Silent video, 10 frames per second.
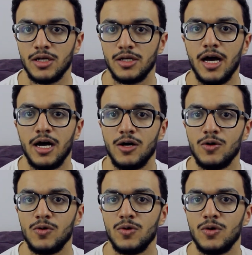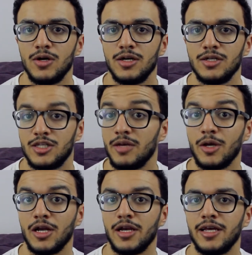Now,
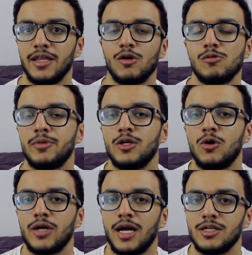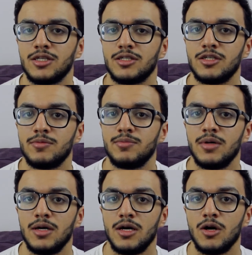seemingly, there will be no cash system
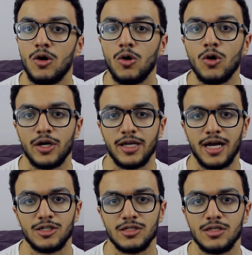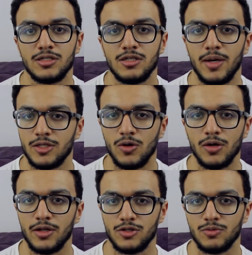or cashless system at
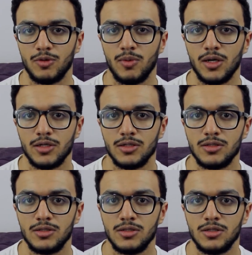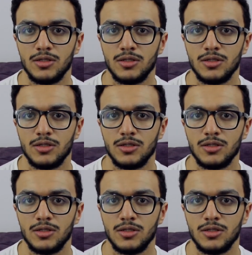all in the supermarkets.